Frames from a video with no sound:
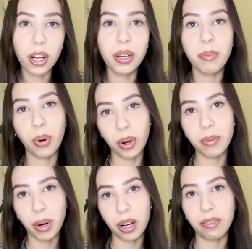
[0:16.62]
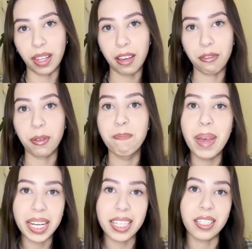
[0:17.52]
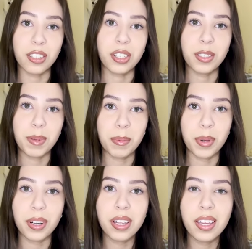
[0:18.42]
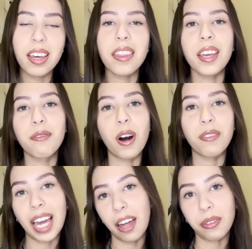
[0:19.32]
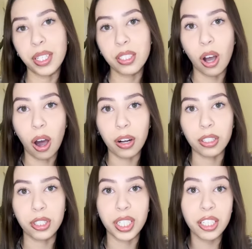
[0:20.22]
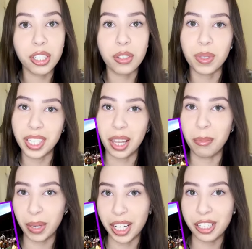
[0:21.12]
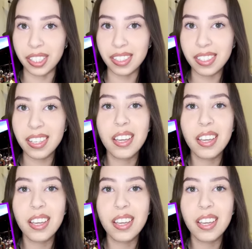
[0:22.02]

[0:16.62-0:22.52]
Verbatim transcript: are an important part of life for many Indigenous people. They involve gathering to honor traditions with celebrations,